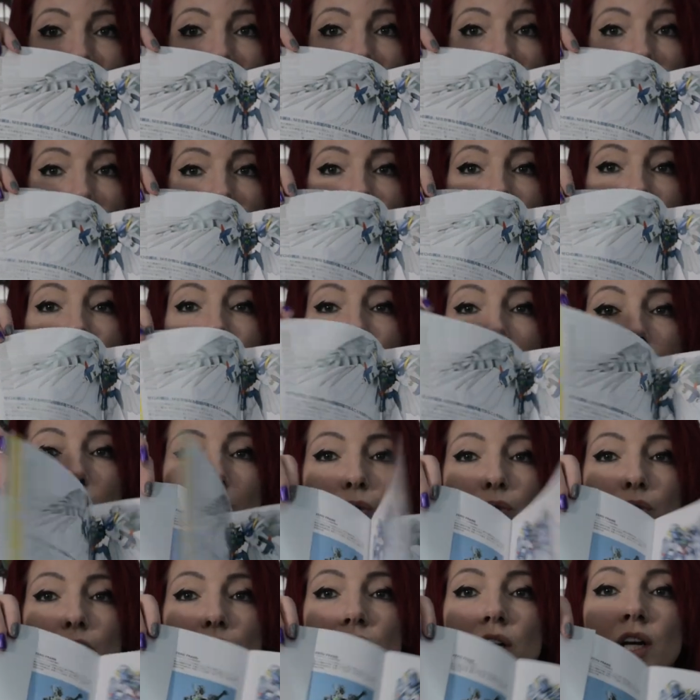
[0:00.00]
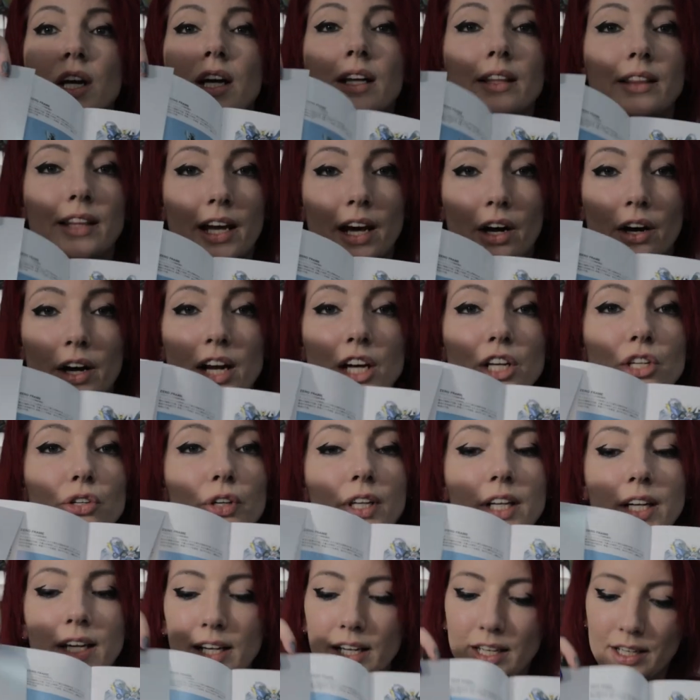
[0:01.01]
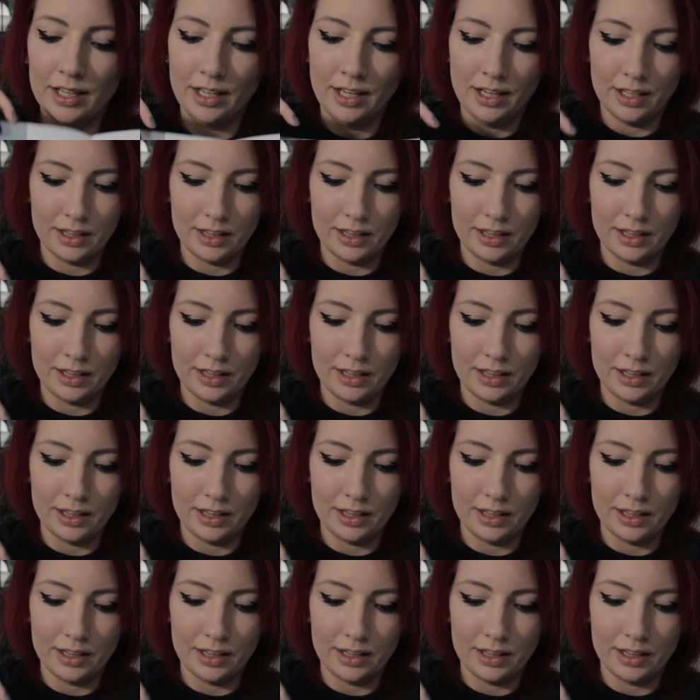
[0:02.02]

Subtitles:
They are huge, they are intricate,